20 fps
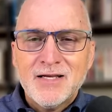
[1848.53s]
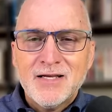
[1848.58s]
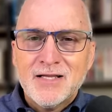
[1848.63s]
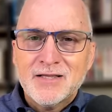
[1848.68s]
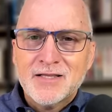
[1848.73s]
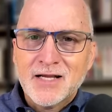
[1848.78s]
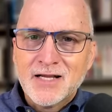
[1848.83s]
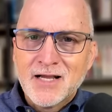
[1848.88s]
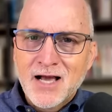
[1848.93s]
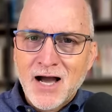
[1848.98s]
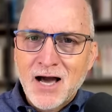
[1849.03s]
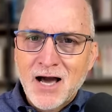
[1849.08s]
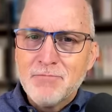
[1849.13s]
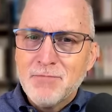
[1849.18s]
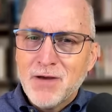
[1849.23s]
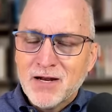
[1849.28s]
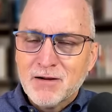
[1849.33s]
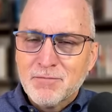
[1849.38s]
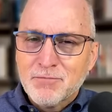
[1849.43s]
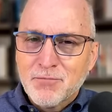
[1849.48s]
that God
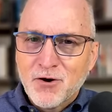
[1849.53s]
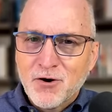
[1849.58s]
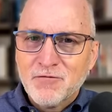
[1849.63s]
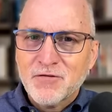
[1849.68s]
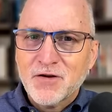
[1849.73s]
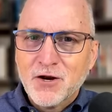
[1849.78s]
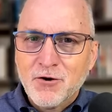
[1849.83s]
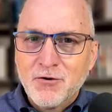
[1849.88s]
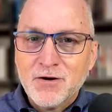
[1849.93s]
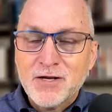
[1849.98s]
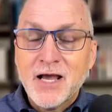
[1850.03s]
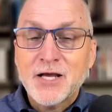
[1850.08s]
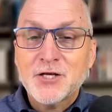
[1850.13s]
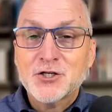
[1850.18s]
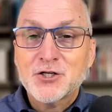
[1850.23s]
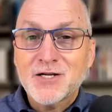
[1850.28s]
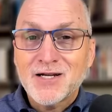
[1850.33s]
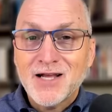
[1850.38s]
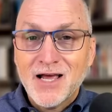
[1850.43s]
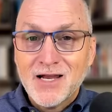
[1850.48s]
made a perfect
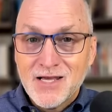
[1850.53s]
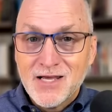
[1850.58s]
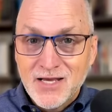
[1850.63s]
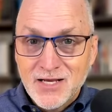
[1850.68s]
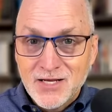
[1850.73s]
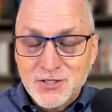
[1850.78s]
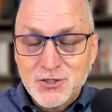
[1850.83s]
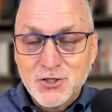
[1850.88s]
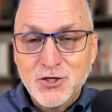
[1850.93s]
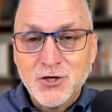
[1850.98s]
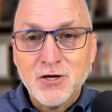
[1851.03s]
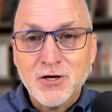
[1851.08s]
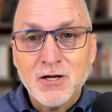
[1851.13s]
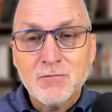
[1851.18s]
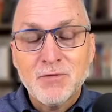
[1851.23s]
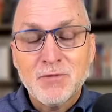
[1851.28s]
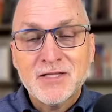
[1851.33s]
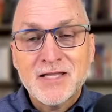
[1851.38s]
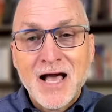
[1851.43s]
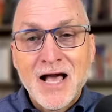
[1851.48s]
creation and he is good,
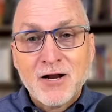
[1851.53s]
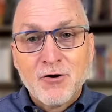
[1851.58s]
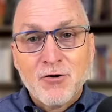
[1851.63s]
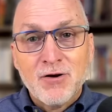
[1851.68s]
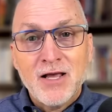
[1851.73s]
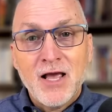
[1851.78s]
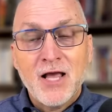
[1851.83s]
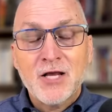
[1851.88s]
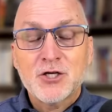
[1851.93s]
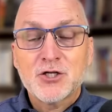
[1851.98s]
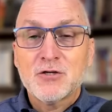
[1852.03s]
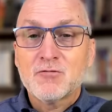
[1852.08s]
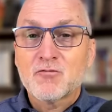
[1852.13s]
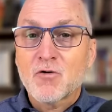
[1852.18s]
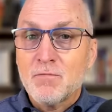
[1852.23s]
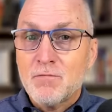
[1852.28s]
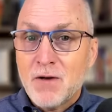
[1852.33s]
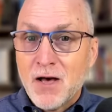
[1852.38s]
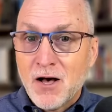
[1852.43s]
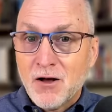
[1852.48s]
but that creation
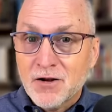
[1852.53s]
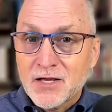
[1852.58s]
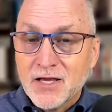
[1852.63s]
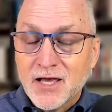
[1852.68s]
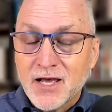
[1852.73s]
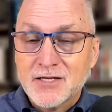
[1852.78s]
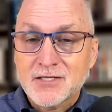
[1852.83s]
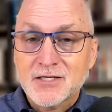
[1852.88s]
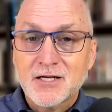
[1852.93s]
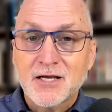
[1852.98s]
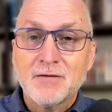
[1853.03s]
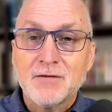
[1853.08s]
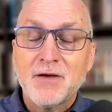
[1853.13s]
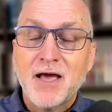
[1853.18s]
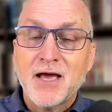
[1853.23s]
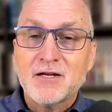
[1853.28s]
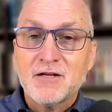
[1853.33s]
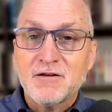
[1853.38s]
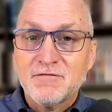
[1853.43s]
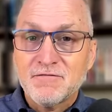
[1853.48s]
rebelled against him
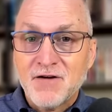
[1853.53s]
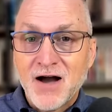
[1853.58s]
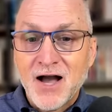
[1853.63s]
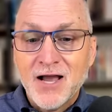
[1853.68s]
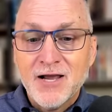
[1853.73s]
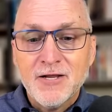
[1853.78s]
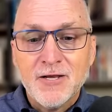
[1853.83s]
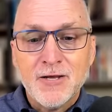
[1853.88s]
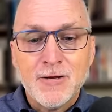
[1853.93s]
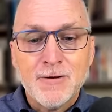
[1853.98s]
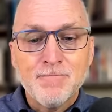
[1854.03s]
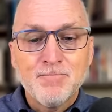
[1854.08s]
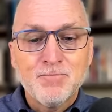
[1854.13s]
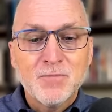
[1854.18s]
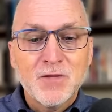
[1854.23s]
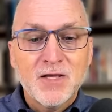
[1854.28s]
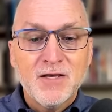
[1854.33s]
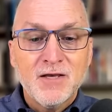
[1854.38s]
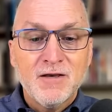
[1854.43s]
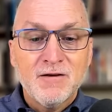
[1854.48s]
and defied him,
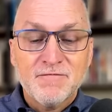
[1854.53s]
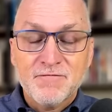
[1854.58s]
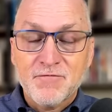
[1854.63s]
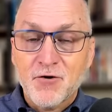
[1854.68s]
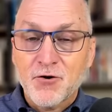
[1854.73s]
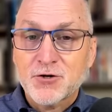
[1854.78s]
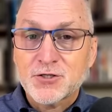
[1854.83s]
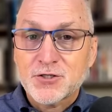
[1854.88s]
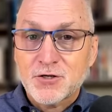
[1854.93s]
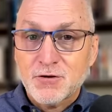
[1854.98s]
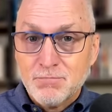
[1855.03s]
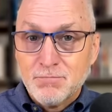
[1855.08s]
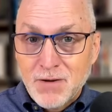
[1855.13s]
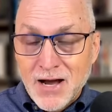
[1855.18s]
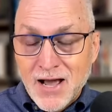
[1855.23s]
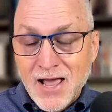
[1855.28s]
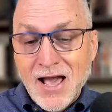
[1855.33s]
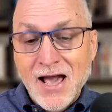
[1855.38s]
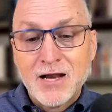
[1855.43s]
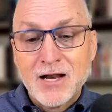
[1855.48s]
first
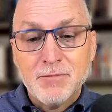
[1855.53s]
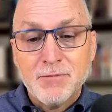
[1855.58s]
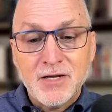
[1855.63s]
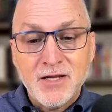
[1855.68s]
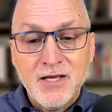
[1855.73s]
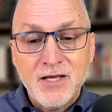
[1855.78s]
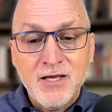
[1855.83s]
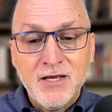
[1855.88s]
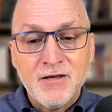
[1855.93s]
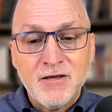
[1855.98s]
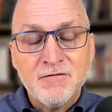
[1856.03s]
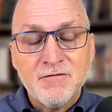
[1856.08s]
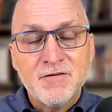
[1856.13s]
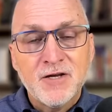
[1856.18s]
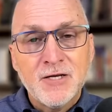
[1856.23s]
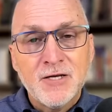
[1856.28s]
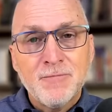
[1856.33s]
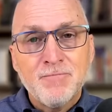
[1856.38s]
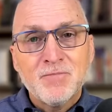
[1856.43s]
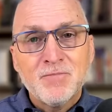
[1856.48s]
by Adam and Eve.
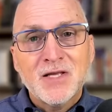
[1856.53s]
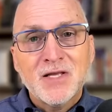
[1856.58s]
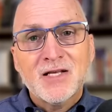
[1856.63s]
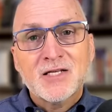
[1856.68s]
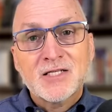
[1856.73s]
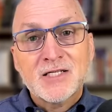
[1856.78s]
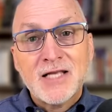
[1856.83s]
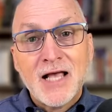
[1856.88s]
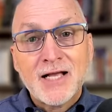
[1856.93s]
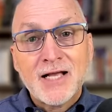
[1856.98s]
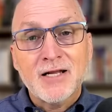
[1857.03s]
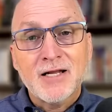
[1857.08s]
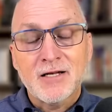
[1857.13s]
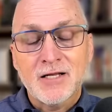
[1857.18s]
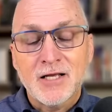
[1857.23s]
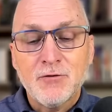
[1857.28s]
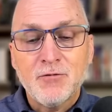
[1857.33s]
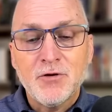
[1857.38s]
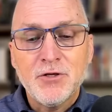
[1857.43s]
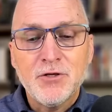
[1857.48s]

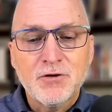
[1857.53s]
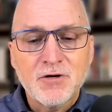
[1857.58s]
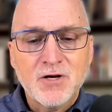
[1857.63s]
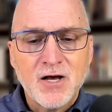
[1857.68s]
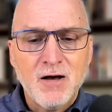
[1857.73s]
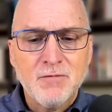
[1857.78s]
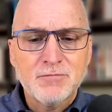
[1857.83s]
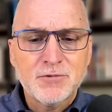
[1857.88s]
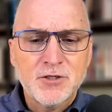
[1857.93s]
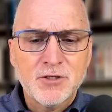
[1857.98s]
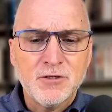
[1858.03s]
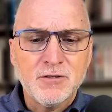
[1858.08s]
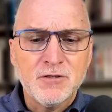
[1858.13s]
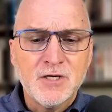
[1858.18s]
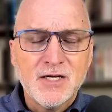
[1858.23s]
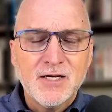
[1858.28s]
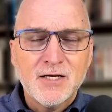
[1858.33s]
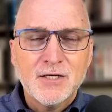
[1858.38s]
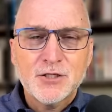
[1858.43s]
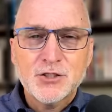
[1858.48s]
Secondly, when you come to
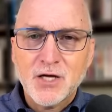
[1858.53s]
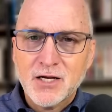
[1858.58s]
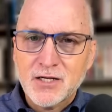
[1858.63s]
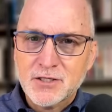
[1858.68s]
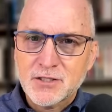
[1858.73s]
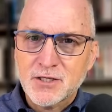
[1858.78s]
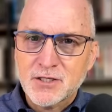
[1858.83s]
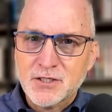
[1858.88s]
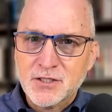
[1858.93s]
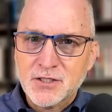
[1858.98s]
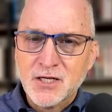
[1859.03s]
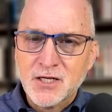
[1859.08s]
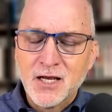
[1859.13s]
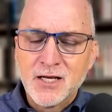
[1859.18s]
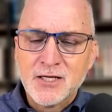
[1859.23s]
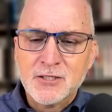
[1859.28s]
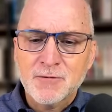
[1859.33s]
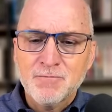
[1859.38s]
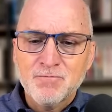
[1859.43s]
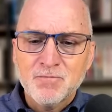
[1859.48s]
Genesis
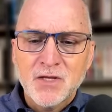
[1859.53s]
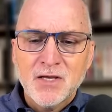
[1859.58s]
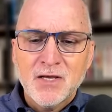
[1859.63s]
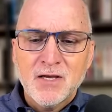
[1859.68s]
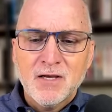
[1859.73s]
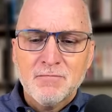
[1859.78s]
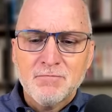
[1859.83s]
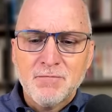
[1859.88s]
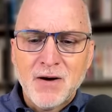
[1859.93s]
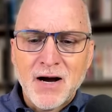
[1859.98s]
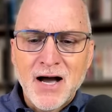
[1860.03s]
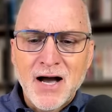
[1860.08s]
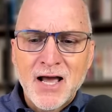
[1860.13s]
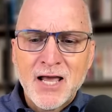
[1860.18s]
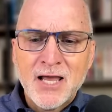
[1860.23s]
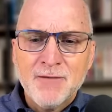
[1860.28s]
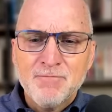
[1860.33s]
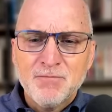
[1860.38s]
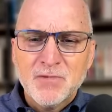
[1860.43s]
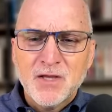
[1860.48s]
6,
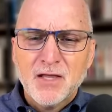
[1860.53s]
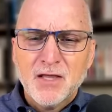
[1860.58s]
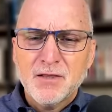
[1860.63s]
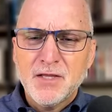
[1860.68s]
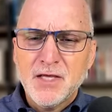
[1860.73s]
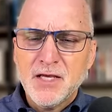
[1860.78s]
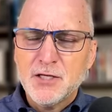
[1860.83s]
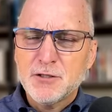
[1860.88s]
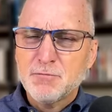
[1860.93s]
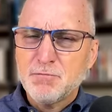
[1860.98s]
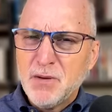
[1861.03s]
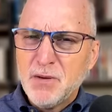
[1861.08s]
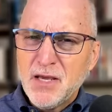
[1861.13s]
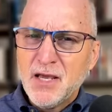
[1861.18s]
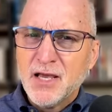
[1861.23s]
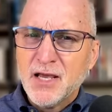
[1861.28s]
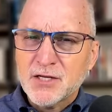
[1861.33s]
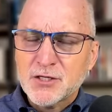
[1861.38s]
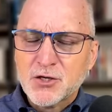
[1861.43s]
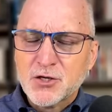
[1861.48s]
by these
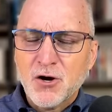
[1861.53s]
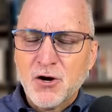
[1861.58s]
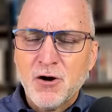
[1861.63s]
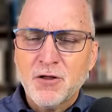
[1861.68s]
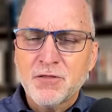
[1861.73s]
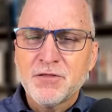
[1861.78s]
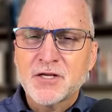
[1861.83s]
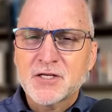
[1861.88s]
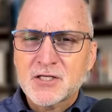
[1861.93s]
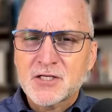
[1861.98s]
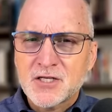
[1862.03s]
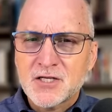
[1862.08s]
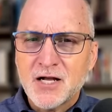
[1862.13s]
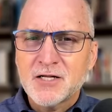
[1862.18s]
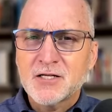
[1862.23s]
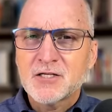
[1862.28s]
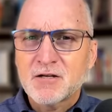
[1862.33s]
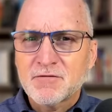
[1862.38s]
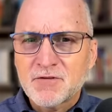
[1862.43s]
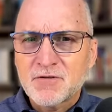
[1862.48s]
beings called the
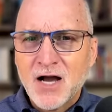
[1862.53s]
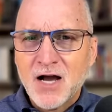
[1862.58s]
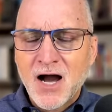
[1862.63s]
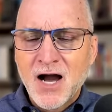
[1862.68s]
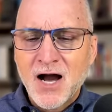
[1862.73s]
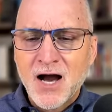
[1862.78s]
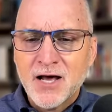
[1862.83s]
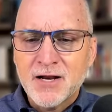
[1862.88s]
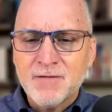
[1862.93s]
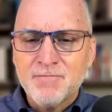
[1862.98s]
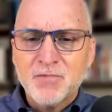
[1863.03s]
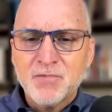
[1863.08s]
sons of God